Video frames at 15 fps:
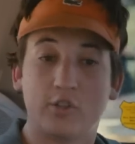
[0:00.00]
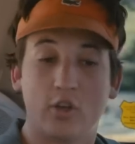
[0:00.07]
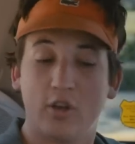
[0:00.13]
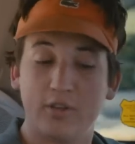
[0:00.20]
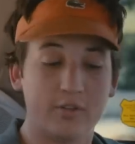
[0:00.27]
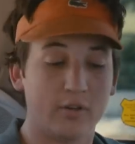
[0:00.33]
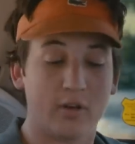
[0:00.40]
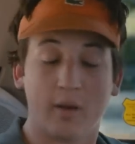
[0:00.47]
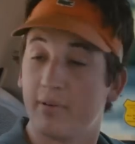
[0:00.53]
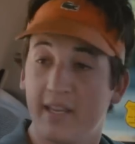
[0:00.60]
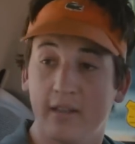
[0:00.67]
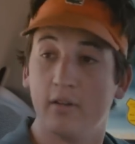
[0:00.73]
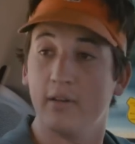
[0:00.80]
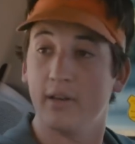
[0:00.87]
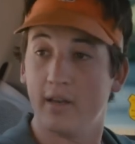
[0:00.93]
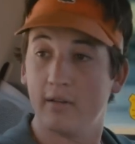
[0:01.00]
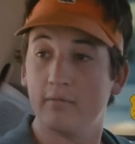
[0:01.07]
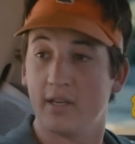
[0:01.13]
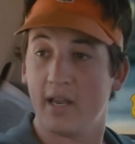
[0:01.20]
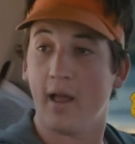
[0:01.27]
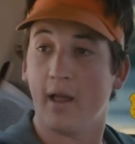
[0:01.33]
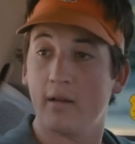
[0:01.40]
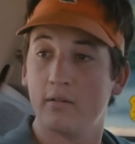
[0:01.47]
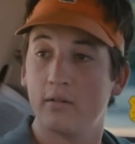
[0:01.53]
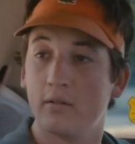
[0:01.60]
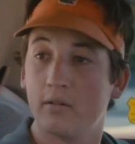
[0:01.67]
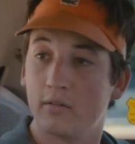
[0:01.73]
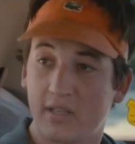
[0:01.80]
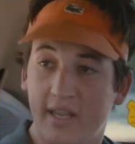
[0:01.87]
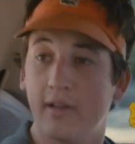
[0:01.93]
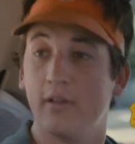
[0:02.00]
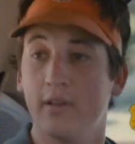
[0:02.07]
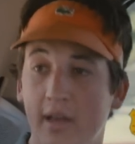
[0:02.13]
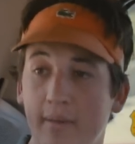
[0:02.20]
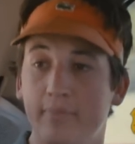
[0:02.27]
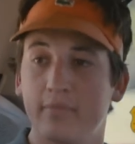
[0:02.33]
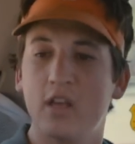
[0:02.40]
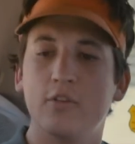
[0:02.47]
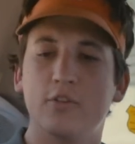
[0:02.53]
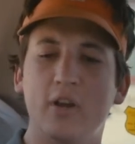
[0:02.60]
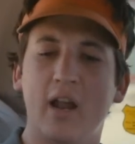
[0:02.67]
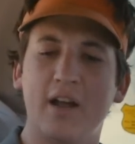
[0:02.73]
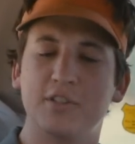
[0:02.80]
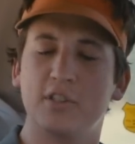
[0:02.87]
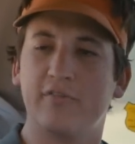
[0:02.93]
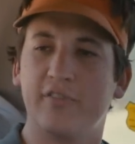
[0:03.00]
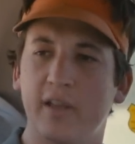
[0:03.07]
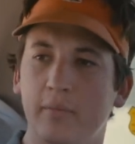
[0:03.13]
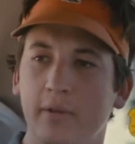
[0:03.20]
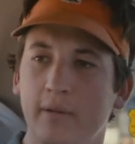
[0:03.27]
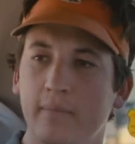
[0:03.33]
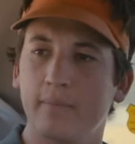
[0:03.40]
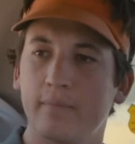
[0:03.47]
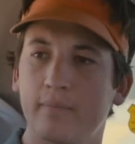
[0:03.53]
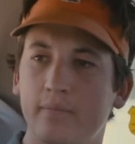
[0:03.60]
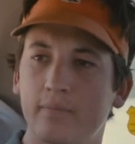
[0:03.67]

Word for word: It's good, dude. I'm killing yeah? it. Yeah. Kill it. Killing it. Good. Dude, man. how's your family?